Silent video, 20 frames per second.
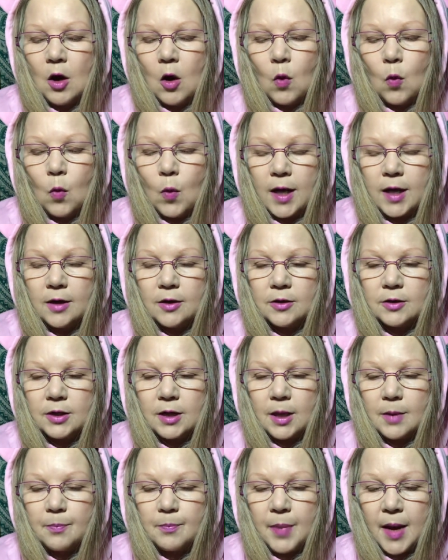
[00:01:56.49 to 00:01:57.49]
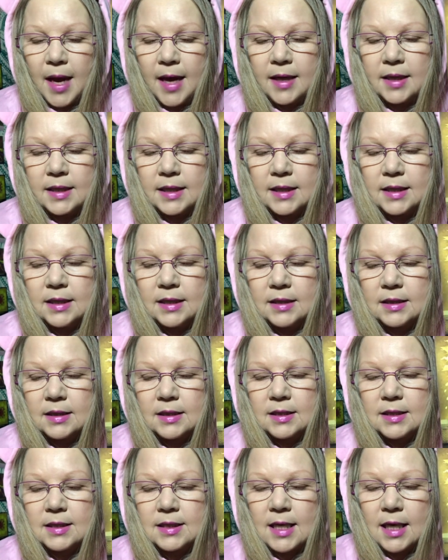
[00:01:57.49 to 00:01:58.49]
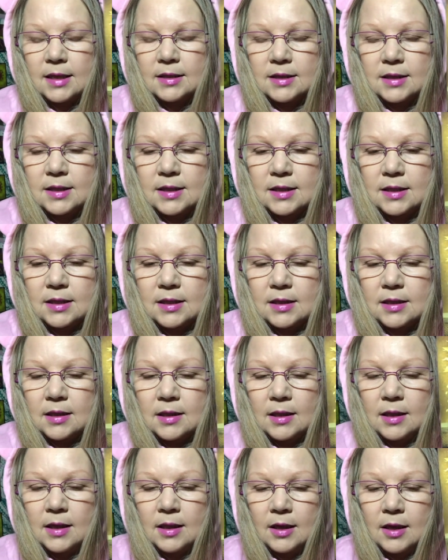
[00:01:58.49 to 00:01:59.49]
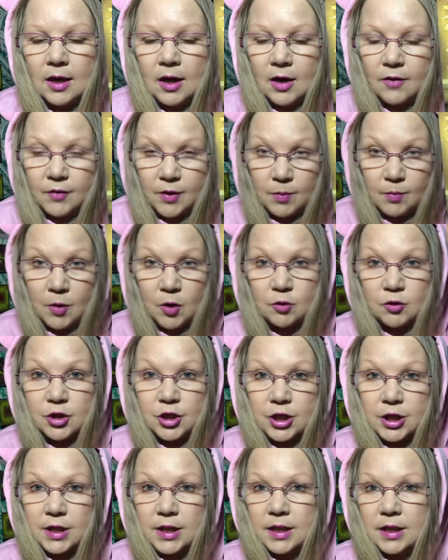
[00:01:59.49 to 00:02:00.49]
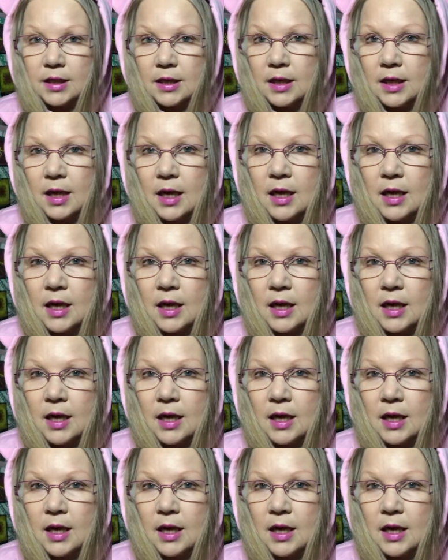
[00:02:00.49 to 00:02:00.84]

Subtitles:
wild, abandoned sense of emotion.